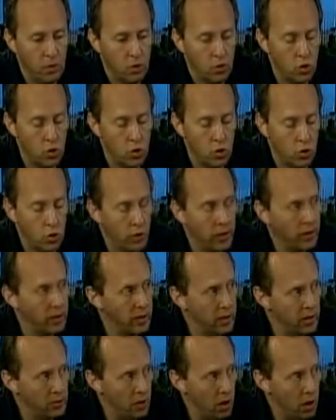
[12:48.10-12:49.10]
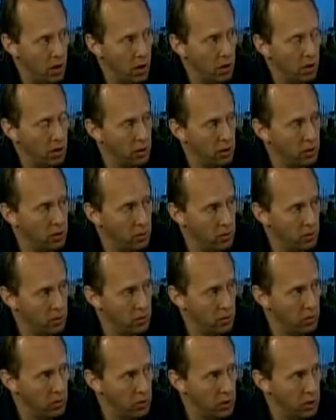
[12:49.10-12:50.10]
doing things on a
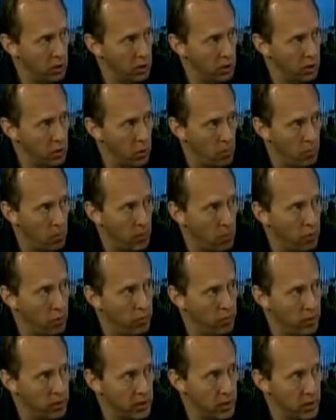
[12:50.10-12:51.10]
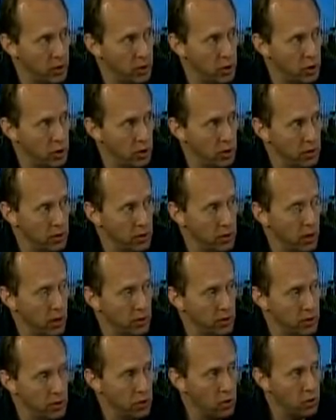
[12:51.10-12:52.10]
computer, your memory retention is not
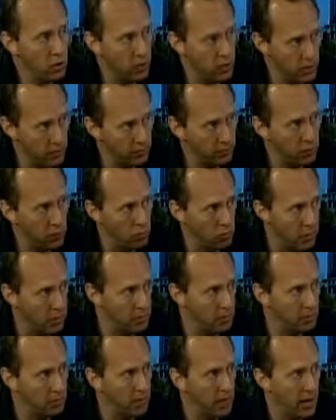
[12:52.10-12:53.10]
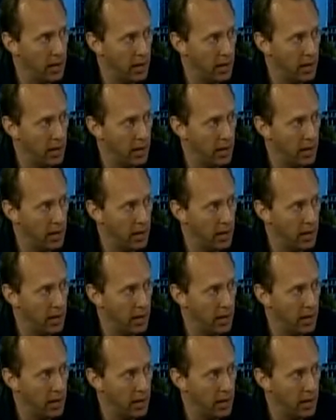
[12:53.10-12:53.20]
as good as if you write them down.